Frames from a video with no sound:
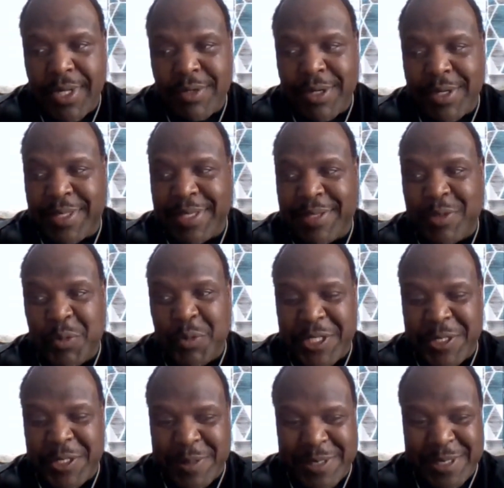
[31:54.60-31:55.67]
trying to think of the one
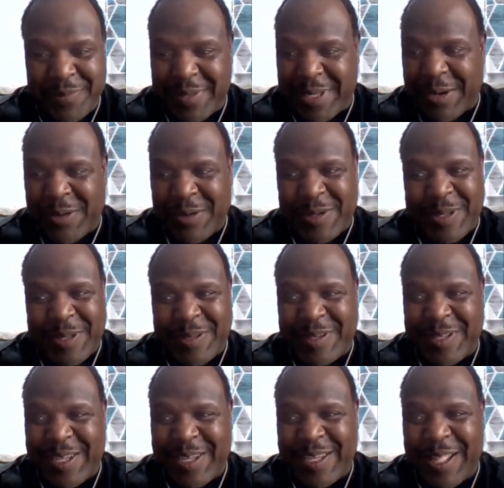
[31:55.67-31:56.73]
specific I heard the other
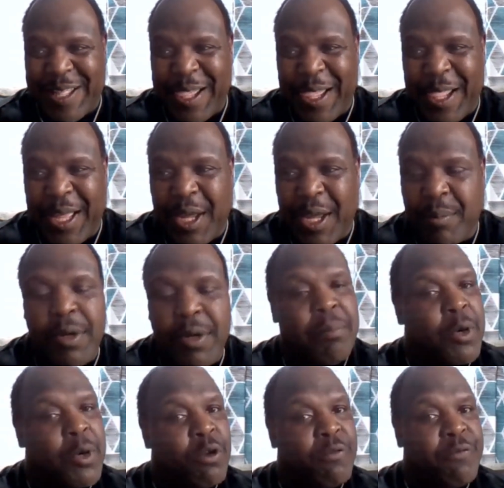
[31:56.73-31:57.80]
day, but
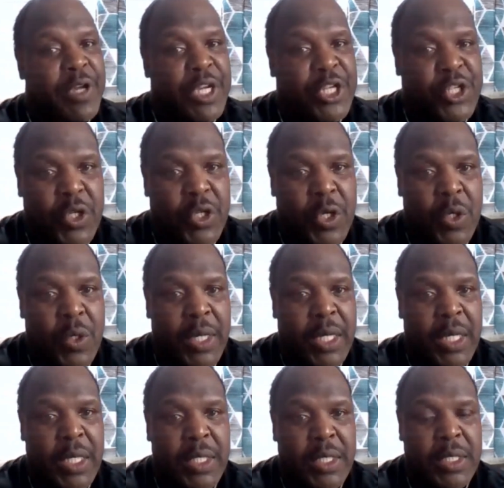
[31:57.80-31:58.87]
motivational
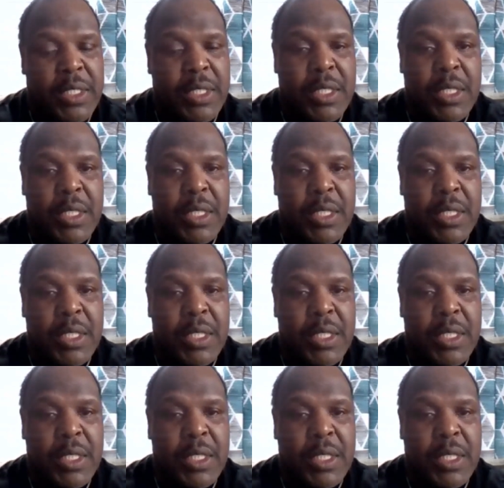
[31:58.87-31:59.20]
and